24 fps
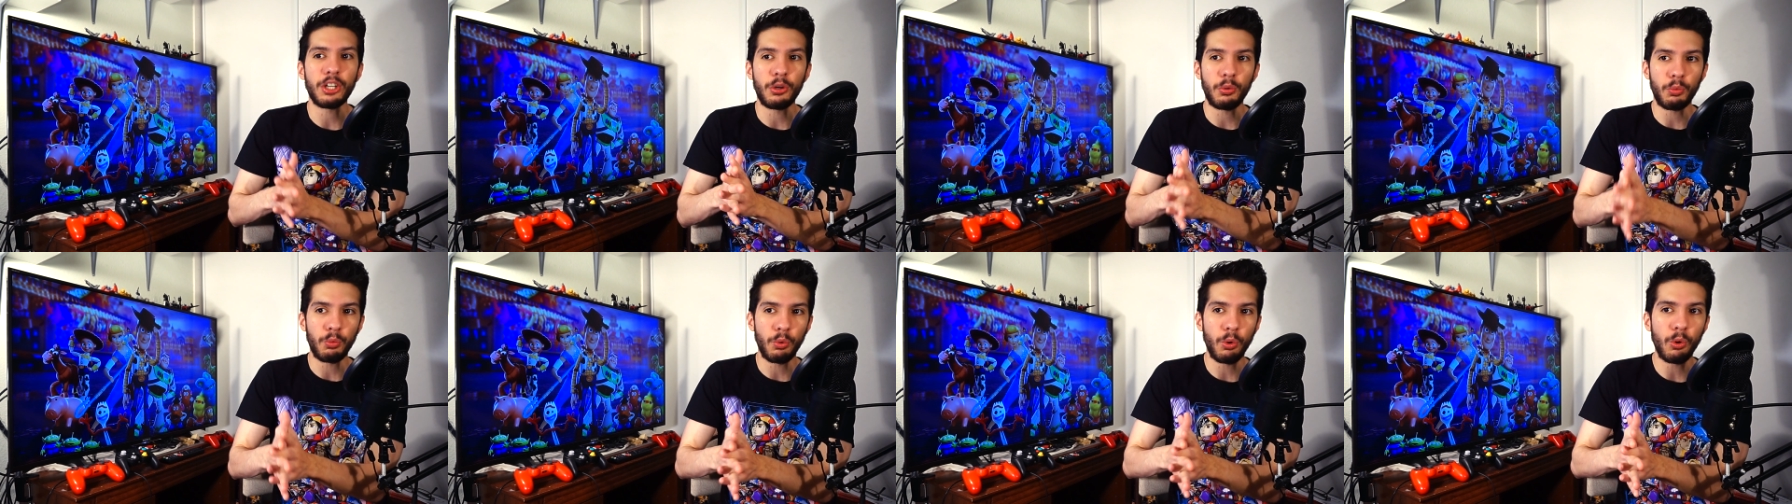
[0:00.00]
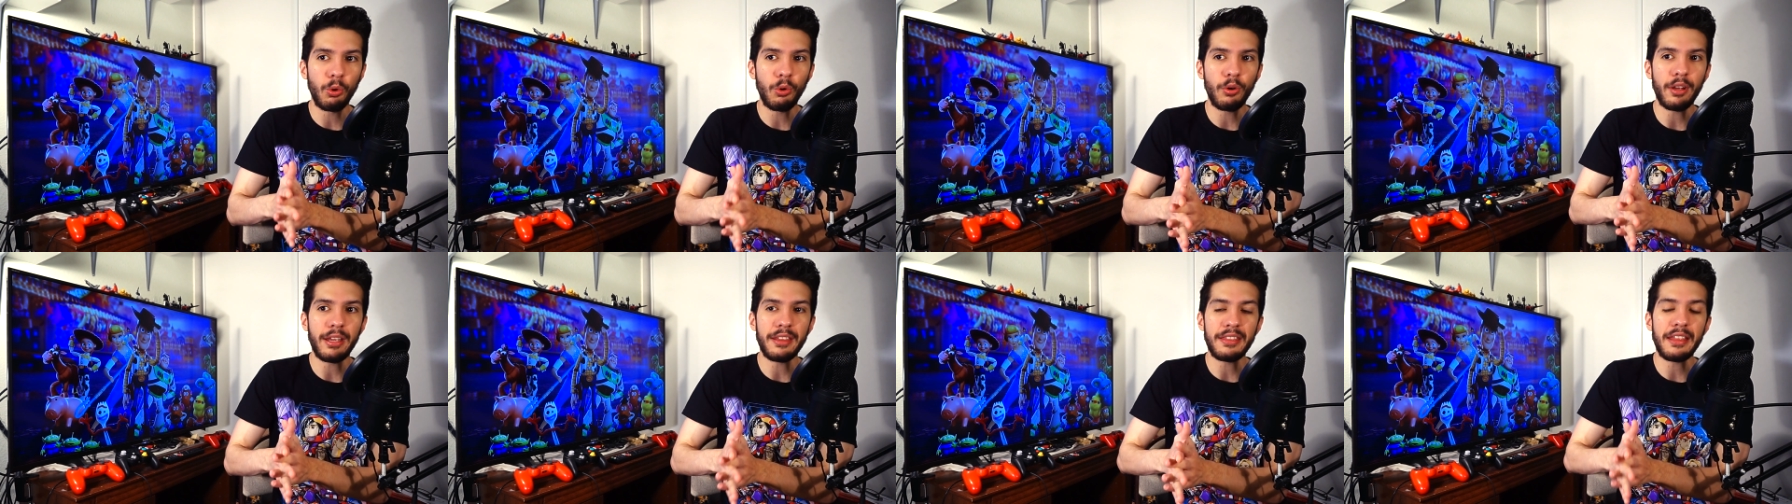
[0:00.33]
a
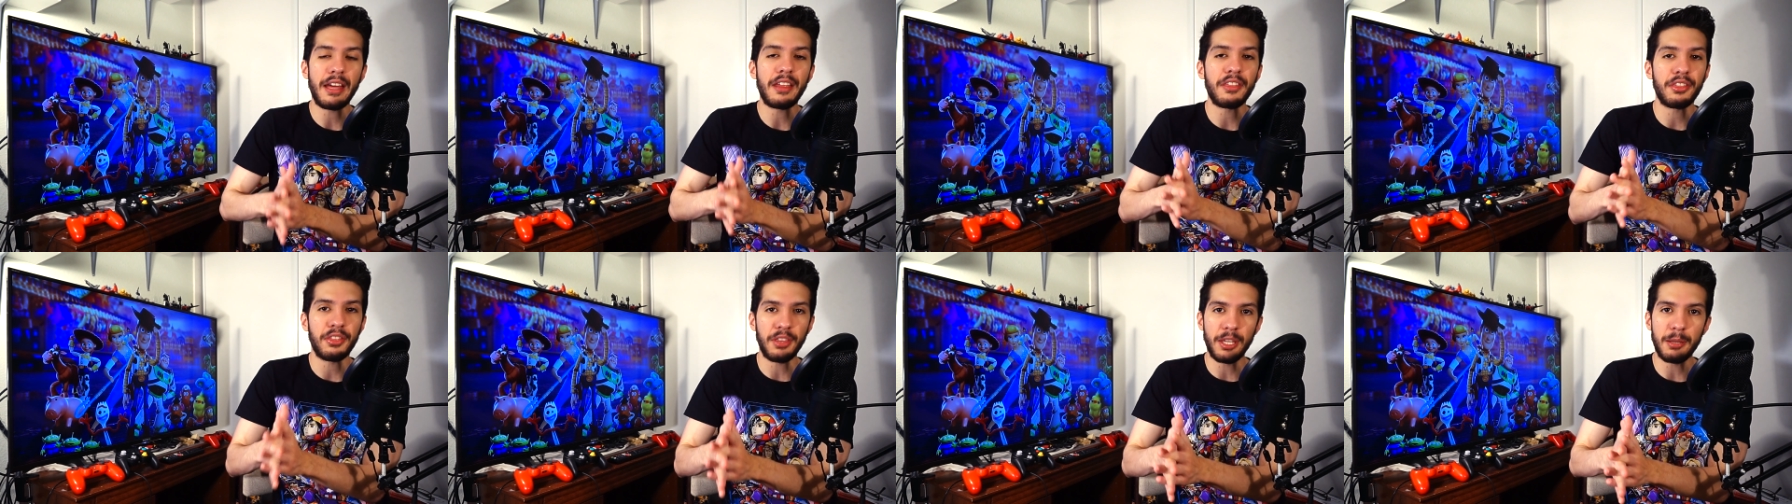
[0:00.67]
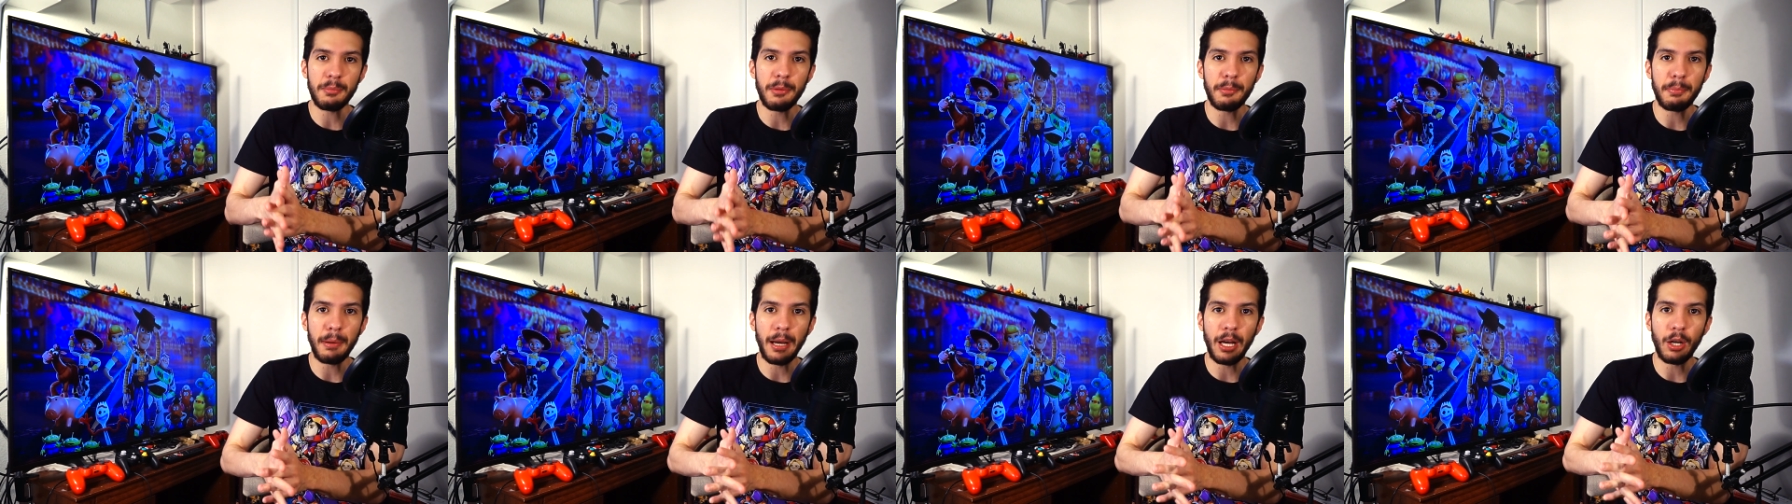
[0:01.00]
role in that
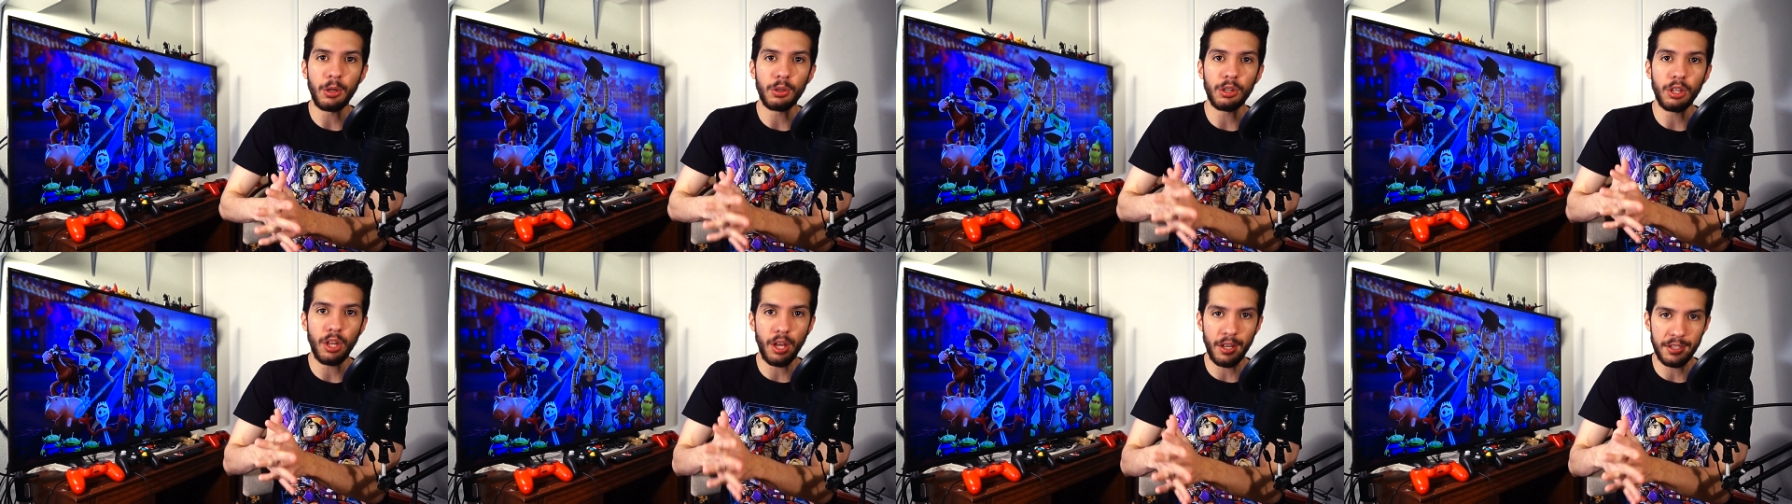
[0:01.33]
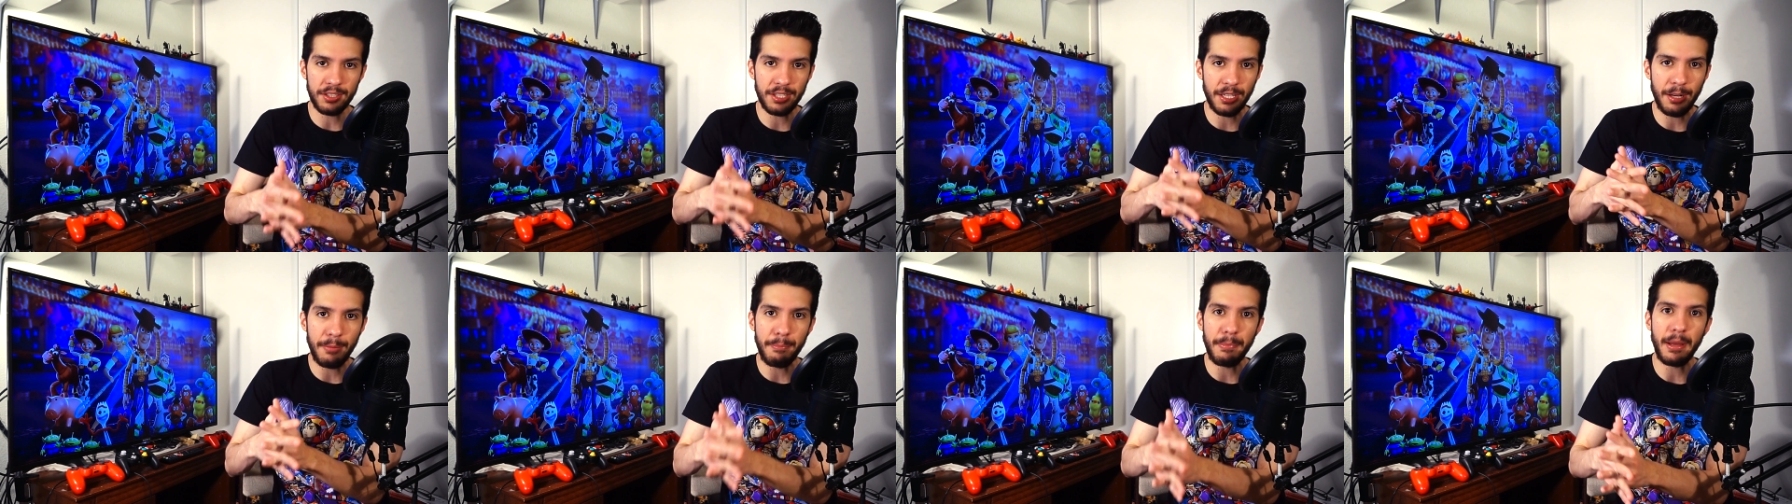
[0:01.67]
theme about
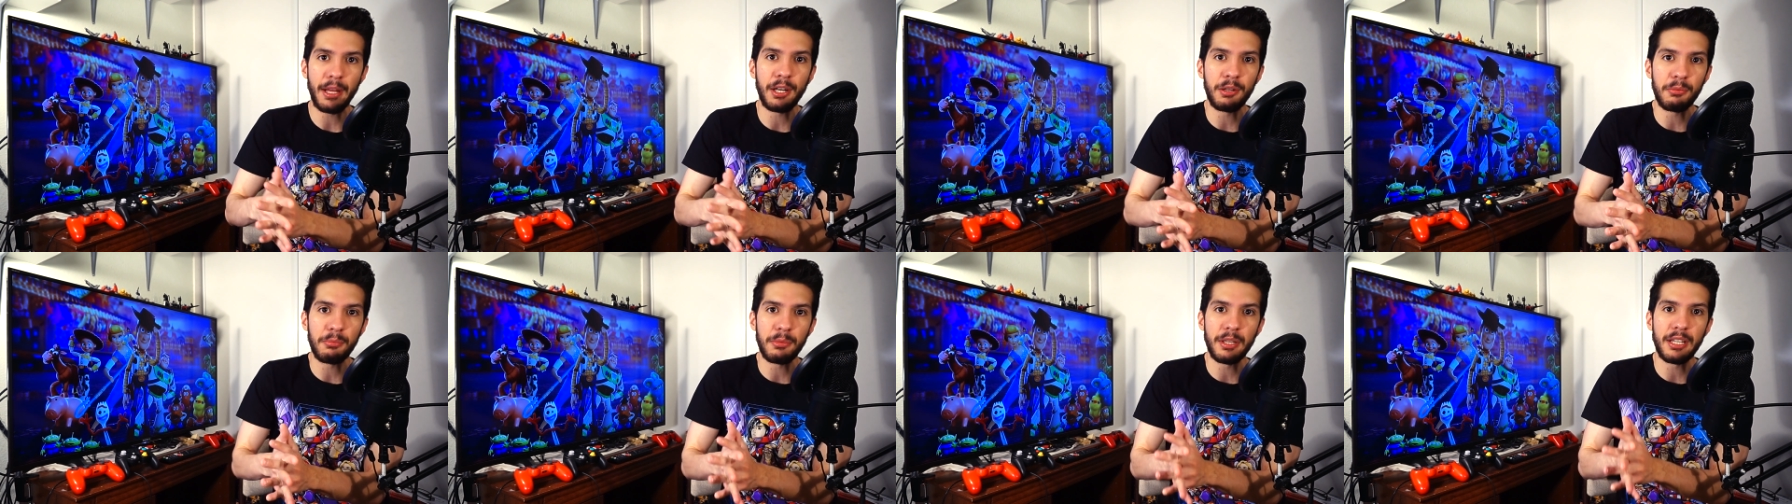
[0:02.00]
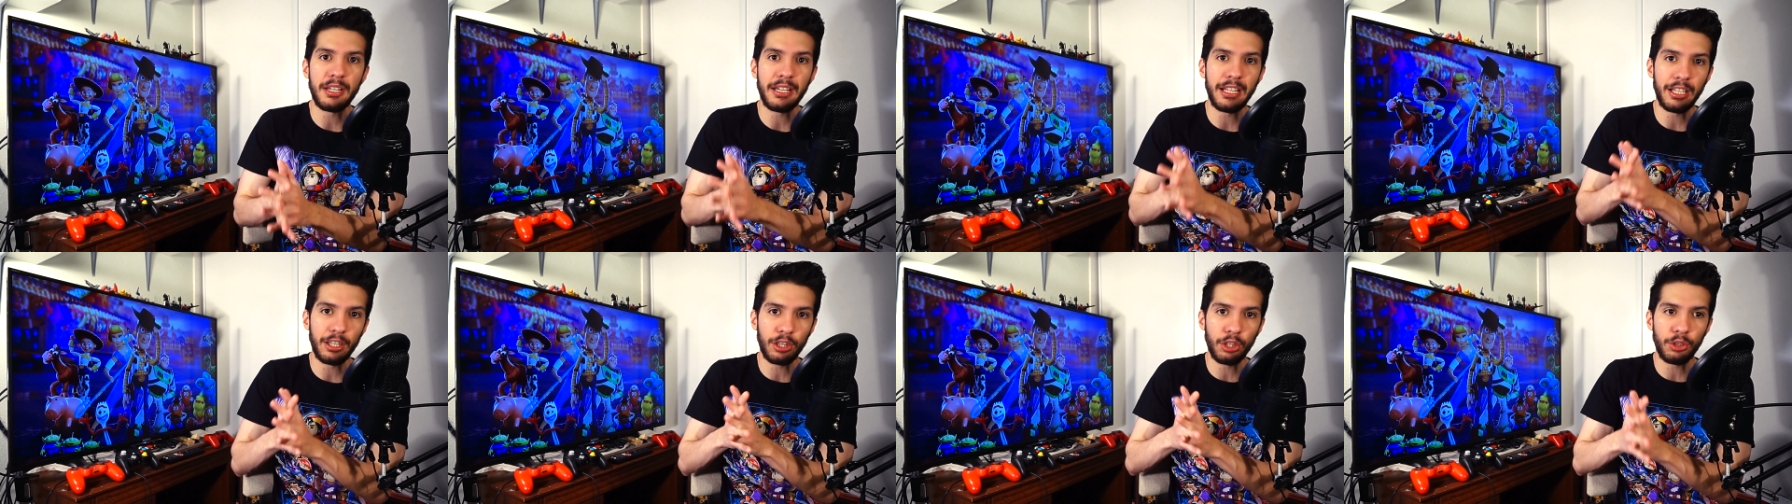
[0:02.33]
loss and
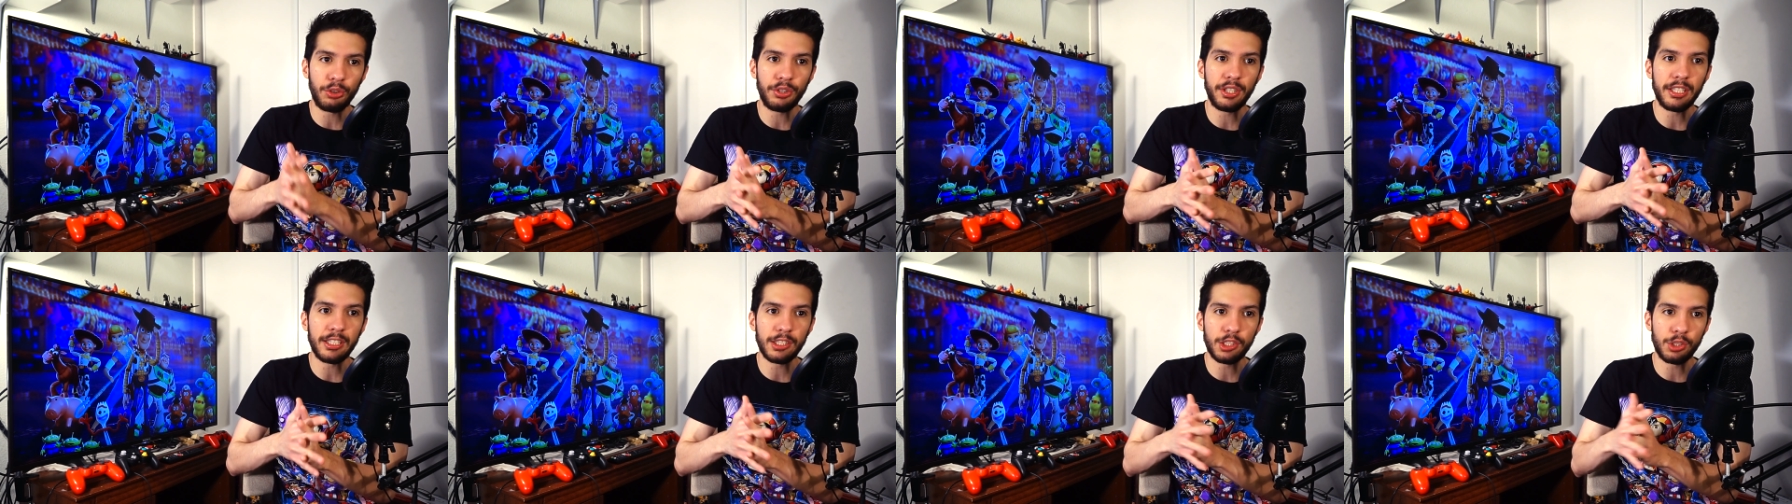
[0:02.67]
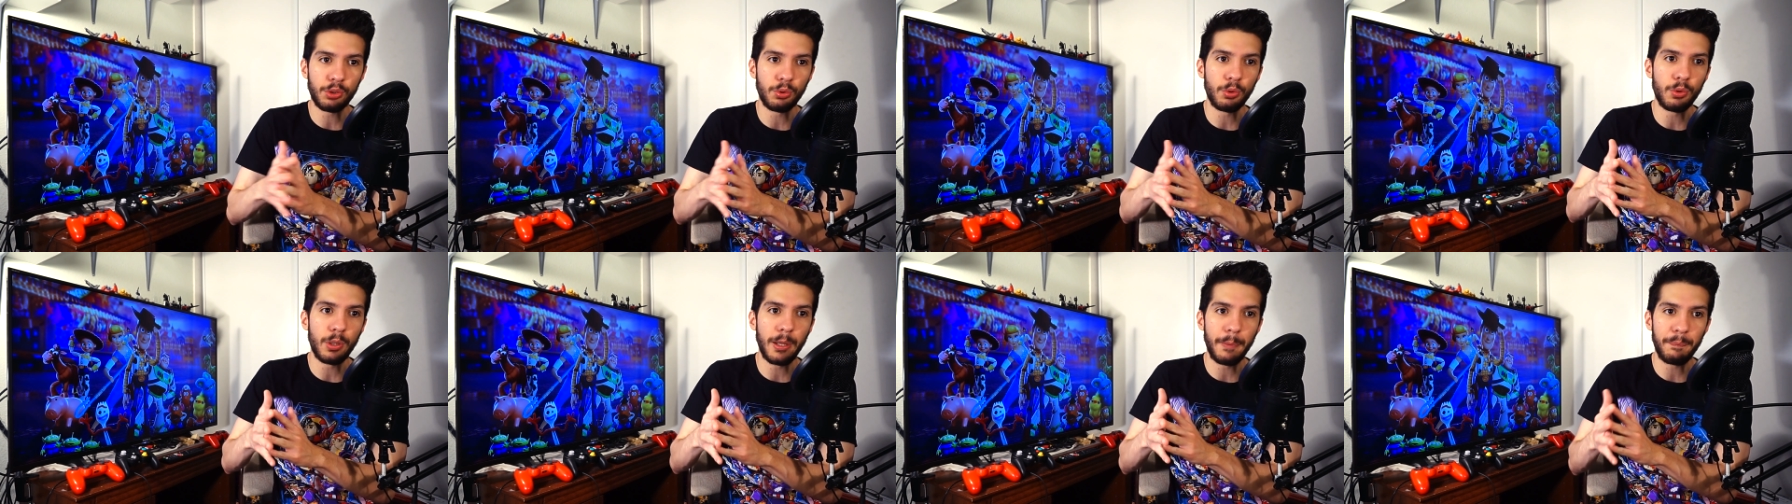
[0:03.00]
abandonment and learning
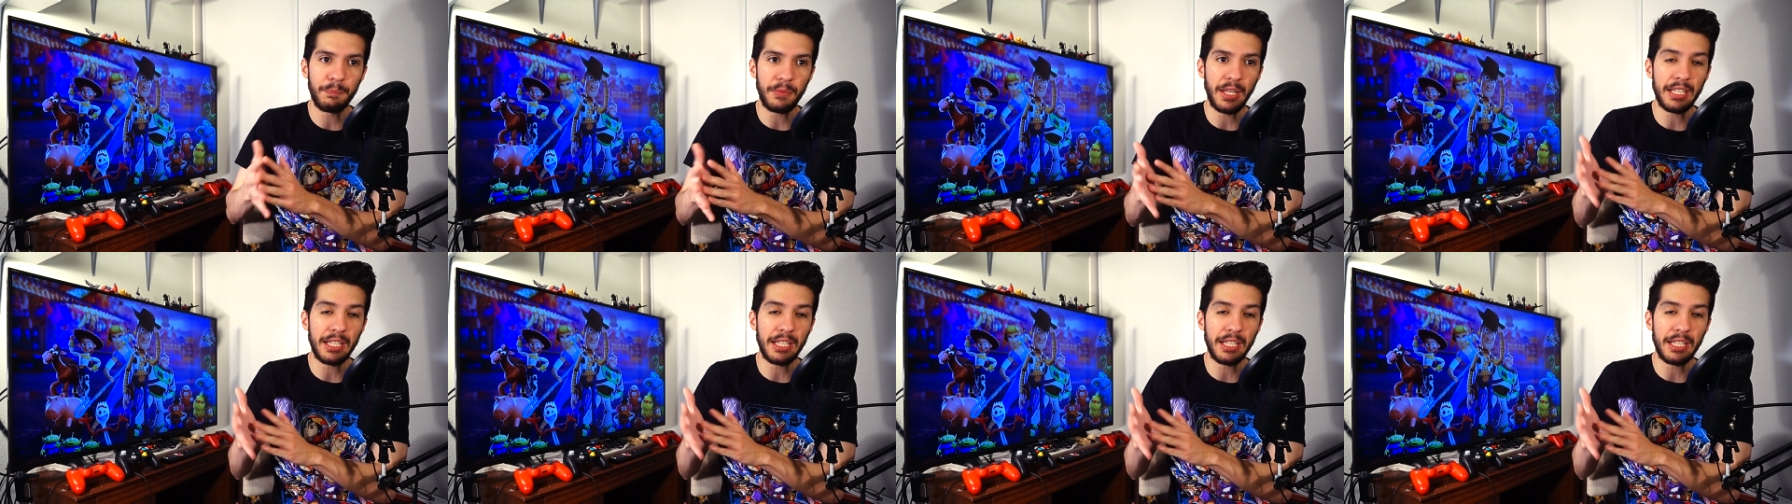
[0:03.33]
to